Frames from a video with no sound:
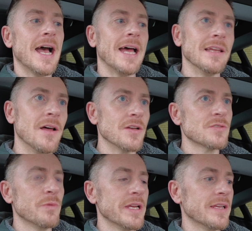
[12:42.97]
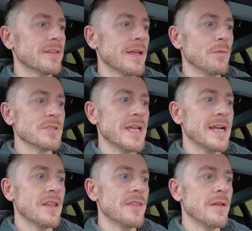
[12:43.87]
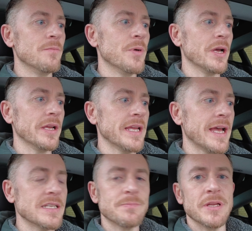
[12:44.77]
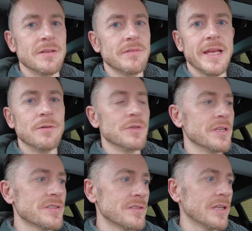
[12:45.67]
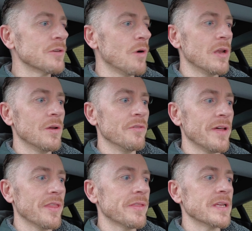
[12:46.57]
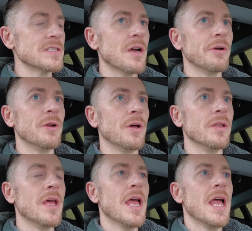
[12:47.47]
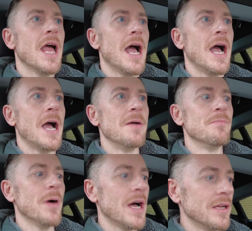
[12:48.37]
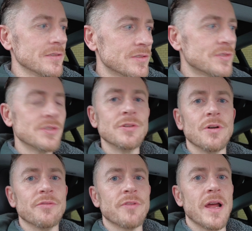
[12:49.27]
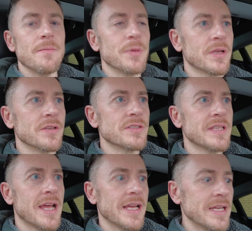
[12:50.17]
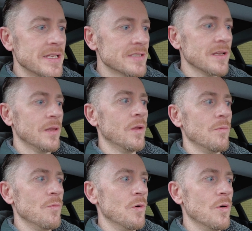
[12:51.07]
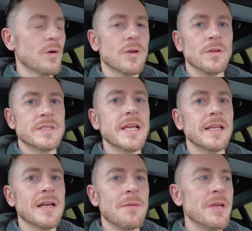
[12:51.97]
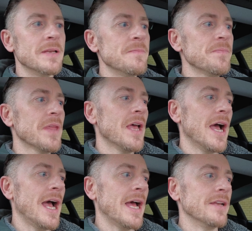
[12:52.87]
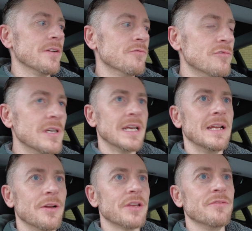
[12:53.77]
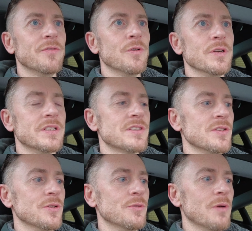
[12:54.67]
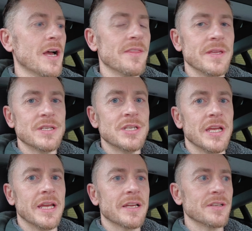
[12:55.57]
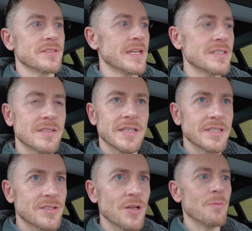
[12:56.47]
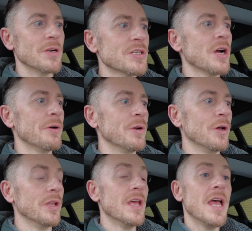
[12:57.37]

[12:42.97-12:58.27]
and last week there wasn't anything, but yeah, it's been illness and quite a lot of other things going on. Uh, but do not fret, because there is a lot more content coming, and I'm really looking forward to uh, this year, because there's, there's so much going on.